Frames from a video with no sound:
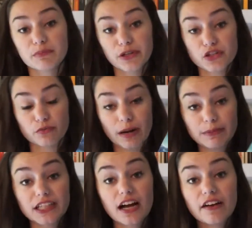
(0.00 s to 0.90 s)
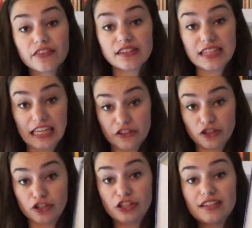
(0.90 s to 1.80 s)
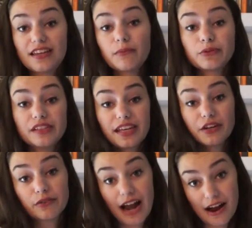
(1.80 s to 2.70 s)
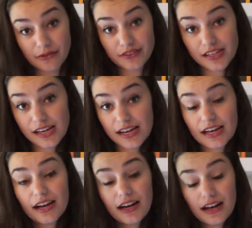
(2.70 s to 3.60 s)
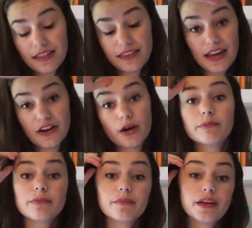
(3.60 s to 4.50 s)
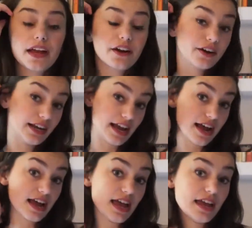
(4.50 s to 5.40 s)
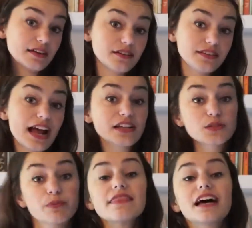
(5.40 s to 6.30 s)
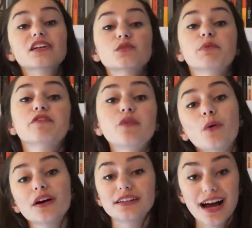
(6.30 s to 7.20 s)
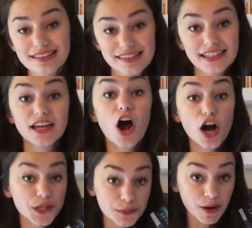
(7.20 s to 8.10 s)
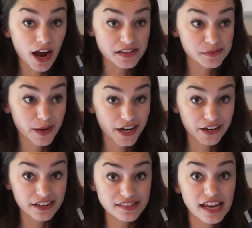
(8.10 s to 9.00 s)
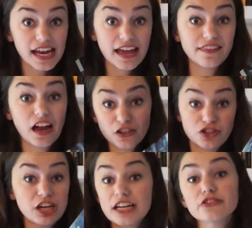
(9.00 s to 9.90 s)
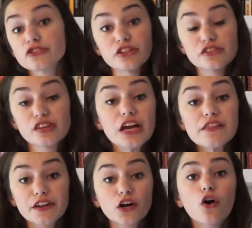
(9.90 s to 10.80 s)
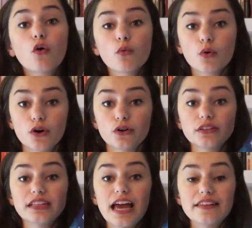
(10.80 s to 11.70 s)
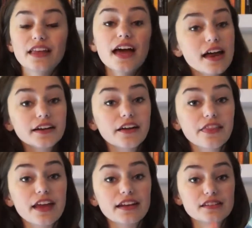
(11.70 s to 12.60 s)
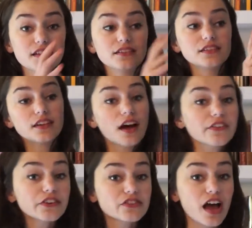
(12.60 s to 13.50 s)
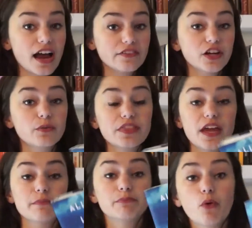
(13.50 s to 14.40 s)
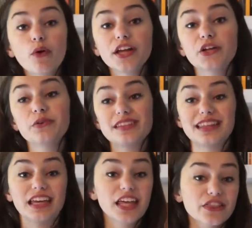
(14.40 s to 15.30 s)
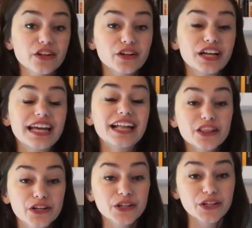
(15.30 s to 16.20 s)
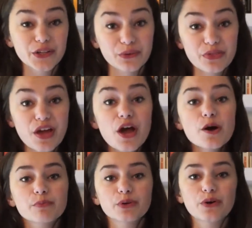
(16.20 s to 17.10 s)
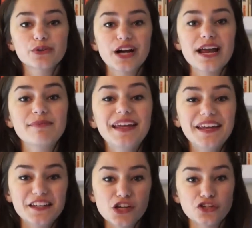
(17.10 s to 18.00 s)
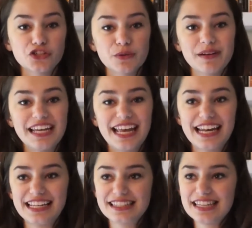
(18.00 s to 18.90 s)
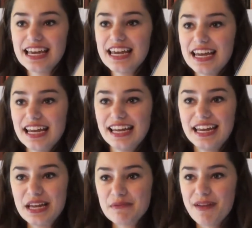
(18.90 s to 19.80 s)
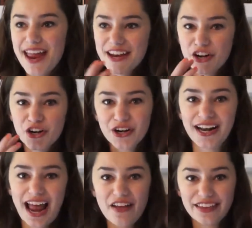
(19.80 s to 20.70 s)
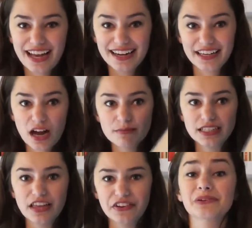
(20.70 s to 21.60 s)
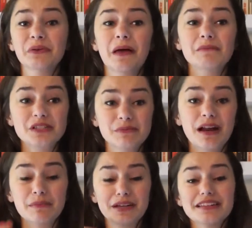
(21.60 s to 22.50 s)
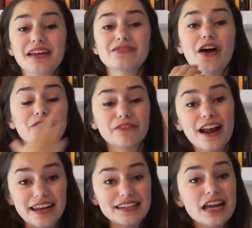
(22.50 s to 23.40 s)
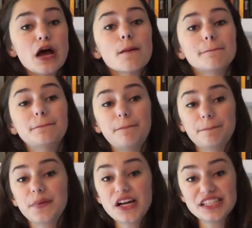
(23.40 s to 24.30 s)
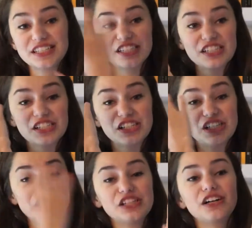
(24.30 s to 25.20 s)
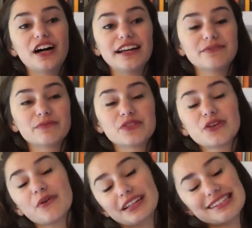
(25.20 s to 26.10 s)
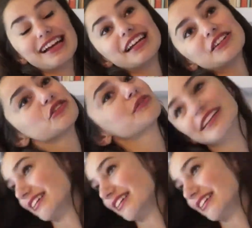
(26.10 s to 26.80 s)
builds a replica of the city so that she is able to get around the Arab area, and that is before Nazi occupies Paris, and that changes their whole world. And then it is another side of it with a boy who is in the Hitler Youth program in Germany, and it's him and her and how they kind of come together. I don't know that much about it because I have not read it, but oh, I'm so excited to read